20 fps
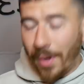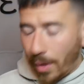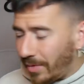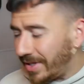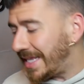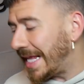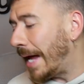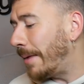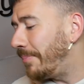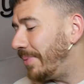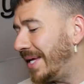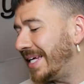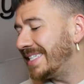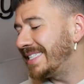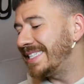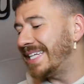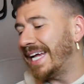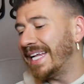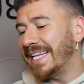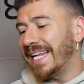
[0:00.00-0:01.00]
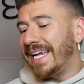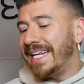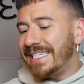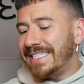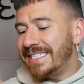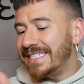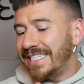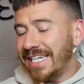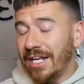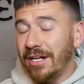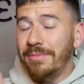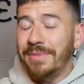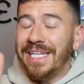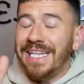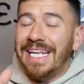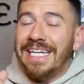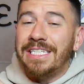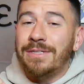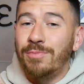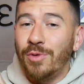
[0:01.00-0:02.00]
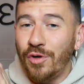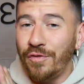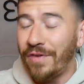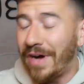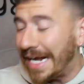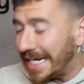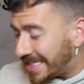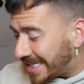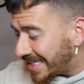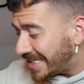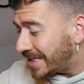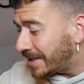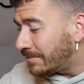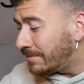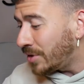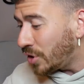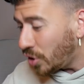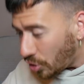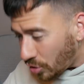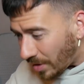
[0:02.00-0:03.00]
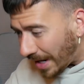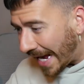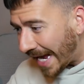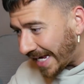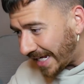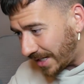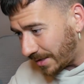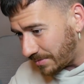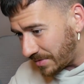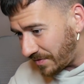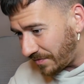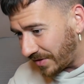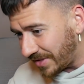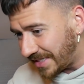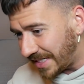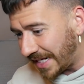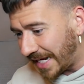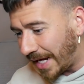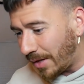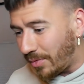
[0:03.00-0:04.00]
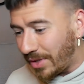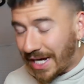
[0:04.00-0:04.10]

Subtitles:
But with that being said, ladies and gentlemen, let's move on to some new items for today.